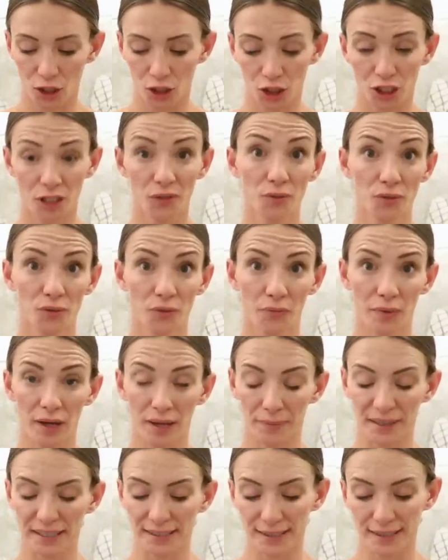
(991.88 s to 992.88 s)
because she was with
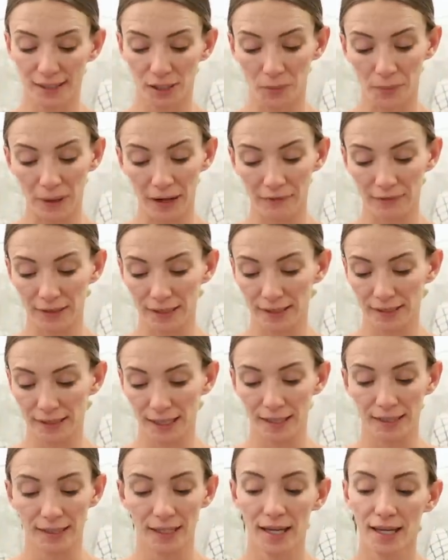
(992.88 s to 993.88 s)
me, my sister apparently
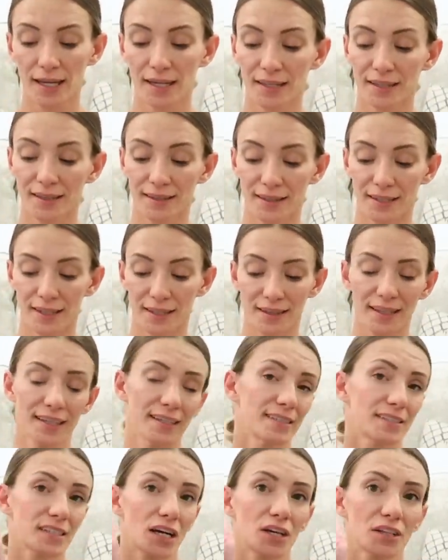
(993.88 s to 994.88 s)
said that
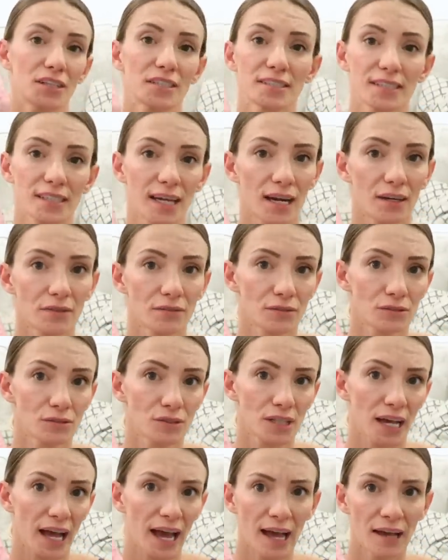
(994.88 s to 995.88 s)
these are the
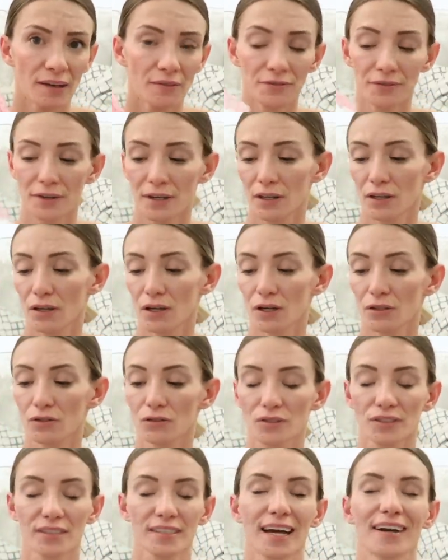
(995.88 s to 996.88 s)
scourers to have,
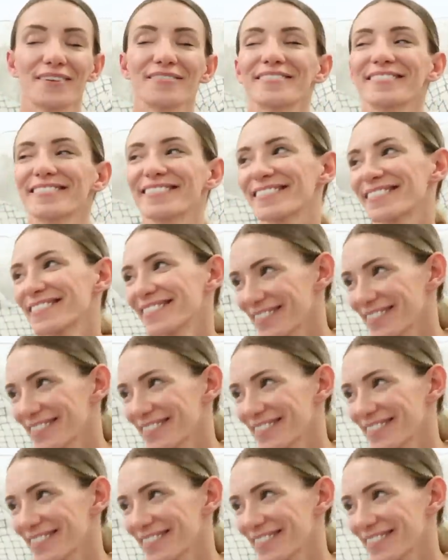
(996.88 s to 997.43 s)
not scourers,